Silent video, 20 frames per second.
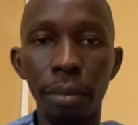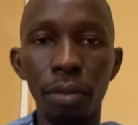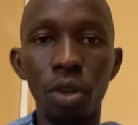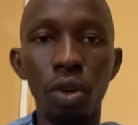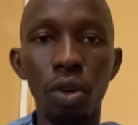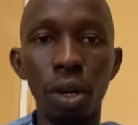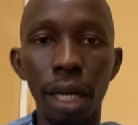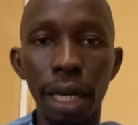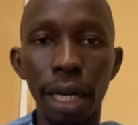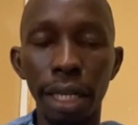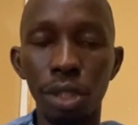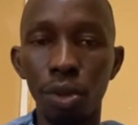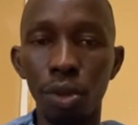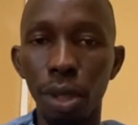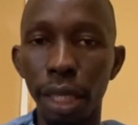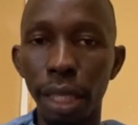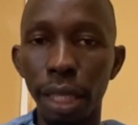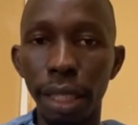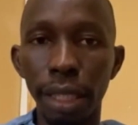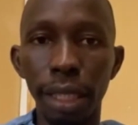
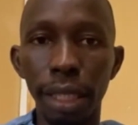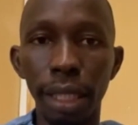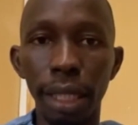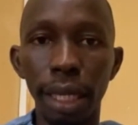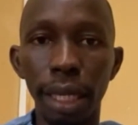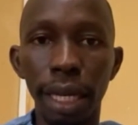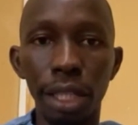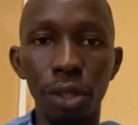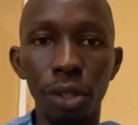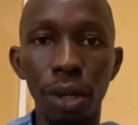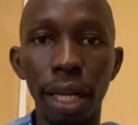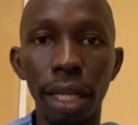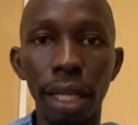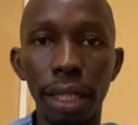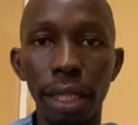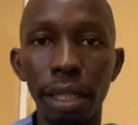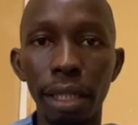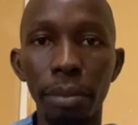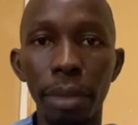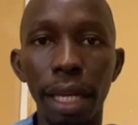congratulate the national
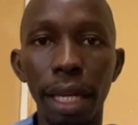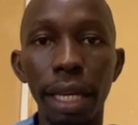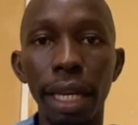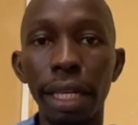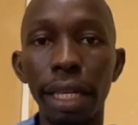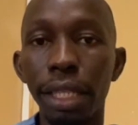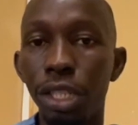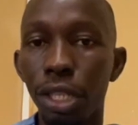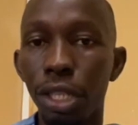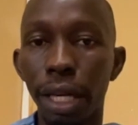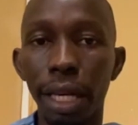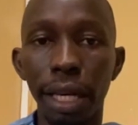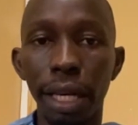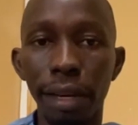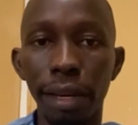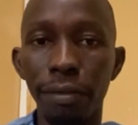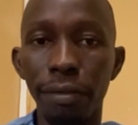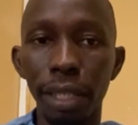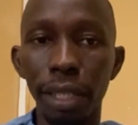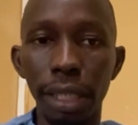team and each and
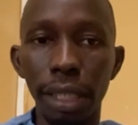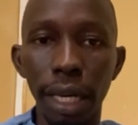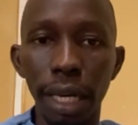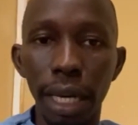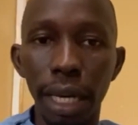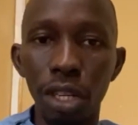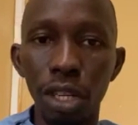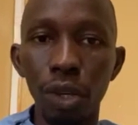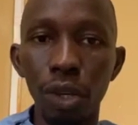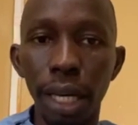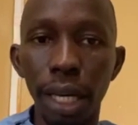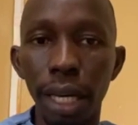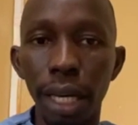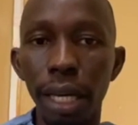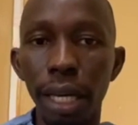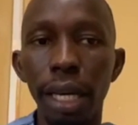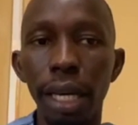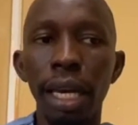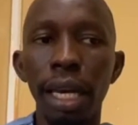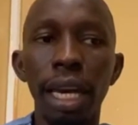every Sierra Leonean,